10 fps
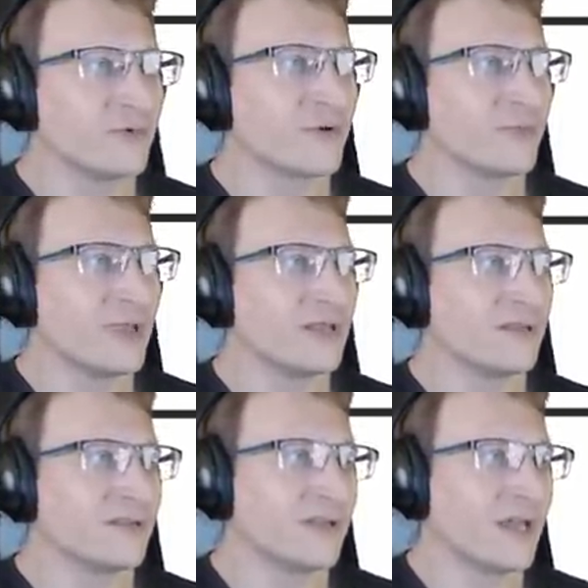remain
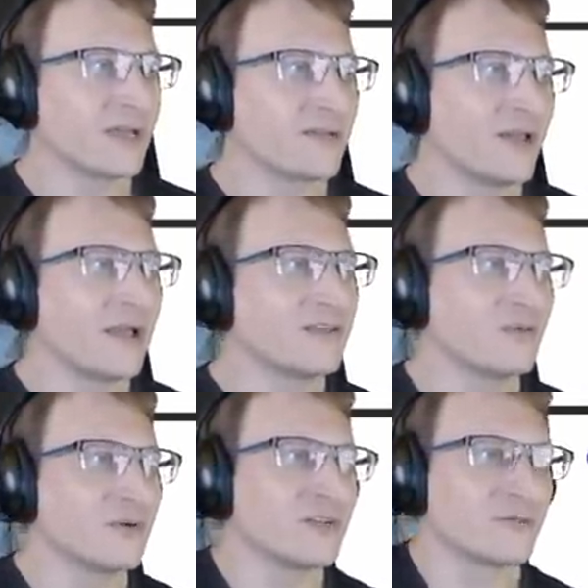intact, as
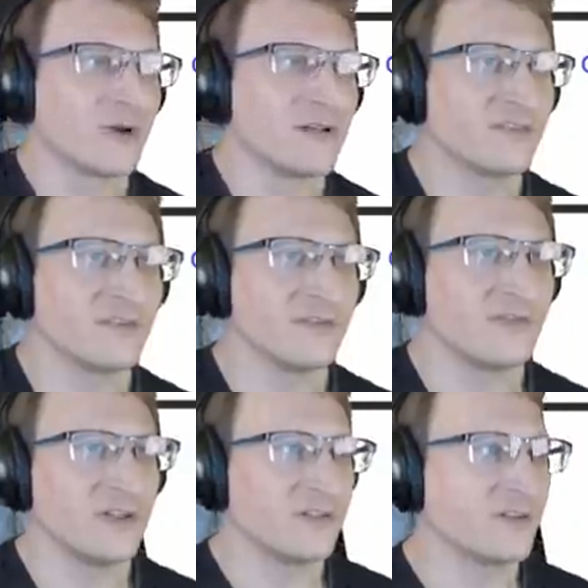would its rights and
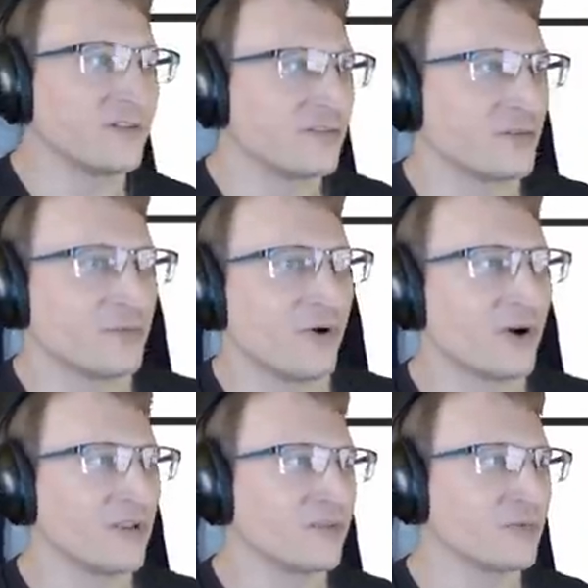defenses. The
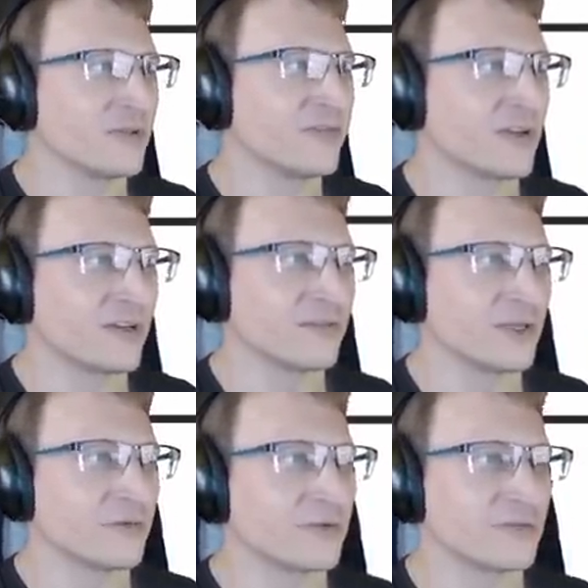parties will
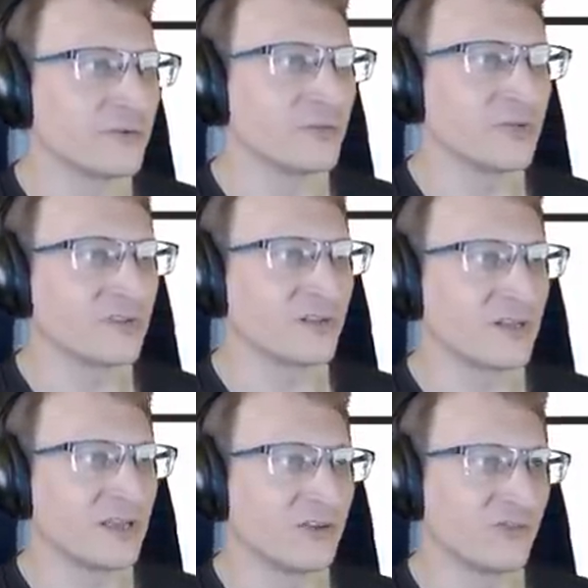effectively resume this
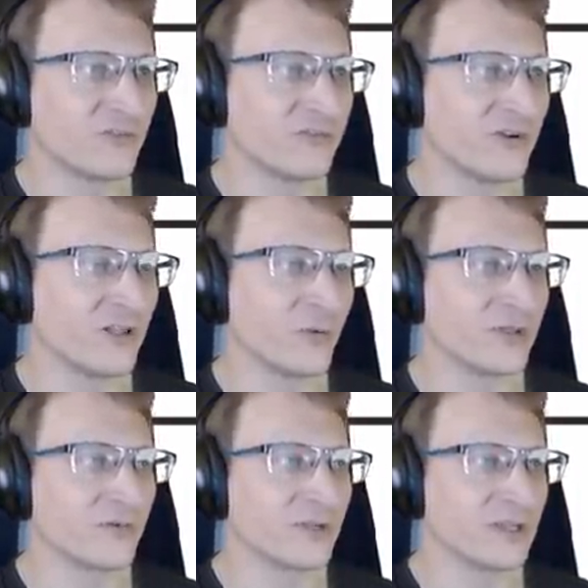litigation following
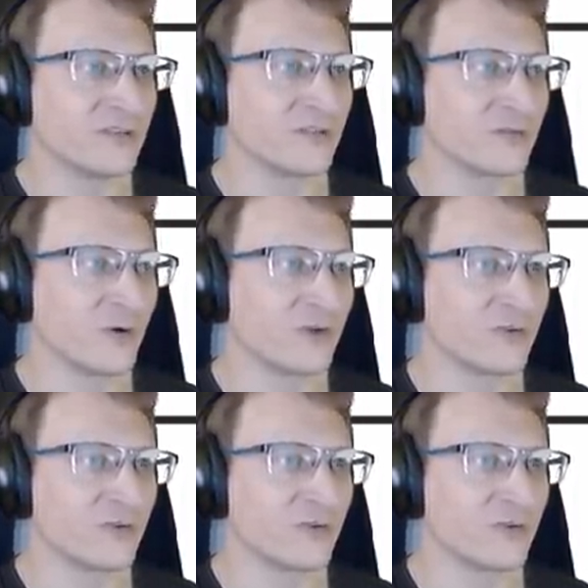the release of Squadron